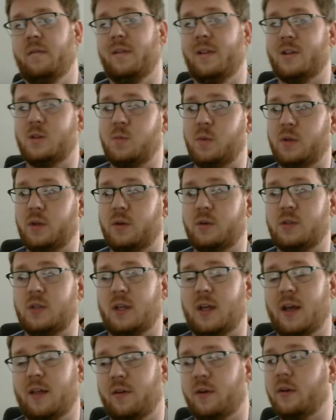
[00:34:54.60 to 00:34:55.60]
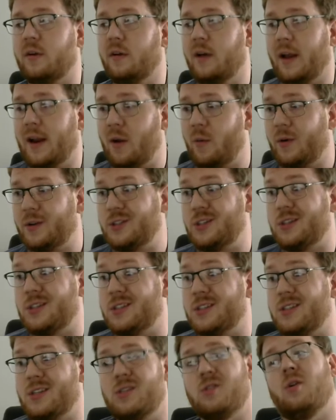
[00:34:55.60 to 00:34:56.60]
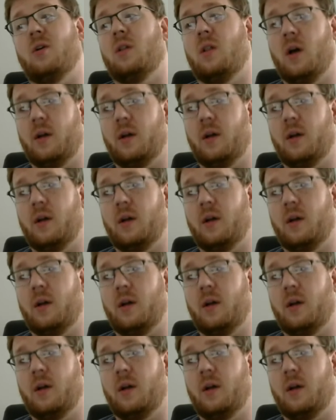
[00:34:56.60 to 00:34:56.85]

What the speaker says: Let's put those together, and I want you to sizzle